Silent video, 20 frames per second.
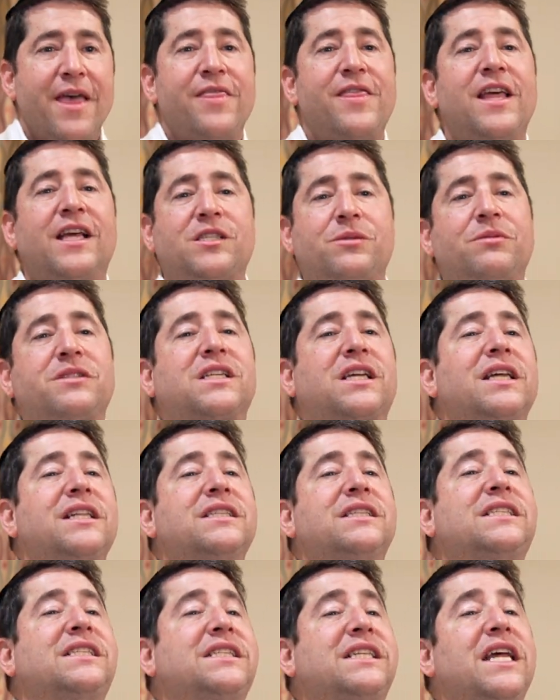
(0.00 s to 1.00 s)
This was
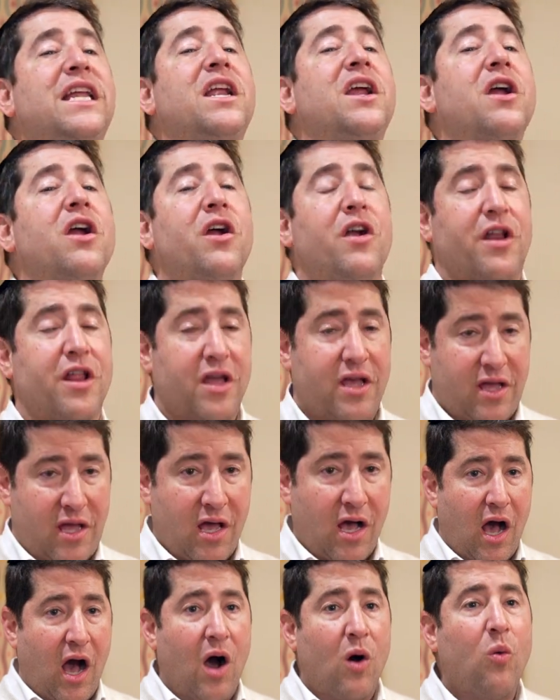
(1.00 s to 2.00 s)
considered
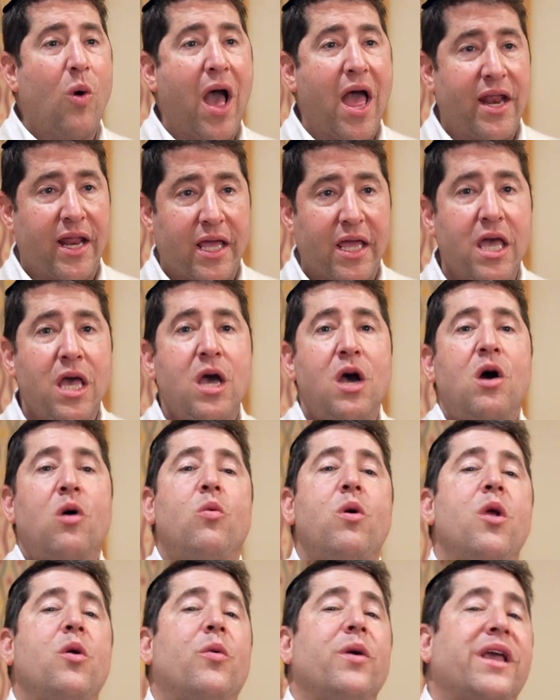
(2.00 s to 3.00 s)
a wedding.
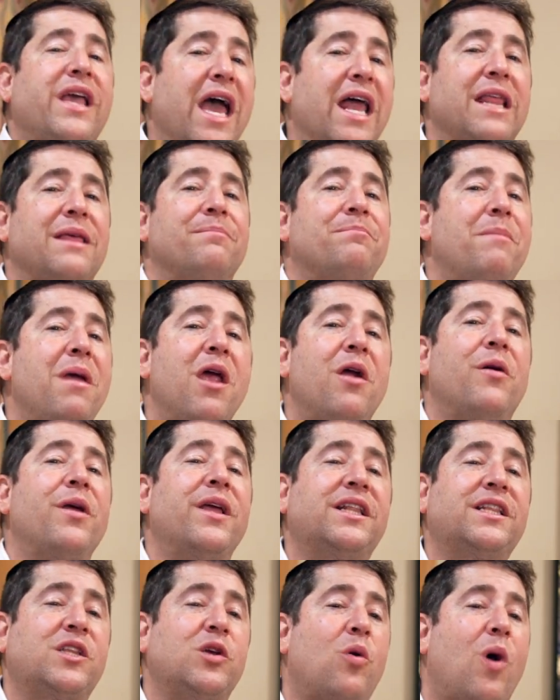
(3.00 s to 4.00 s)
We were getting
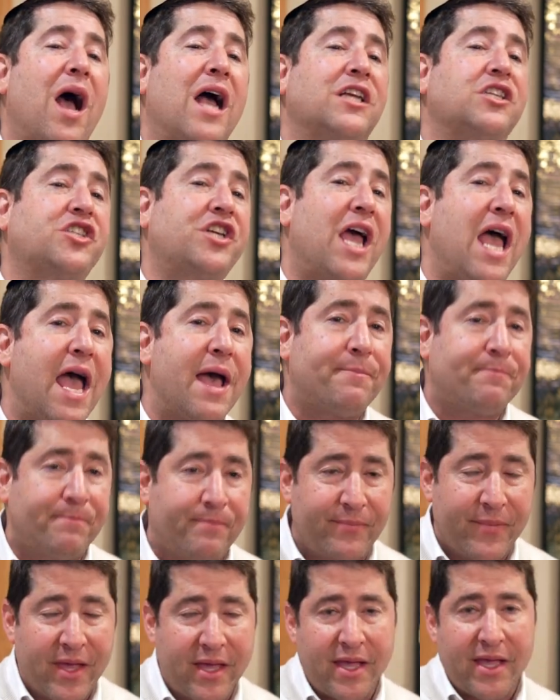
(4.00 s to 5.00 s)
married to Hashem.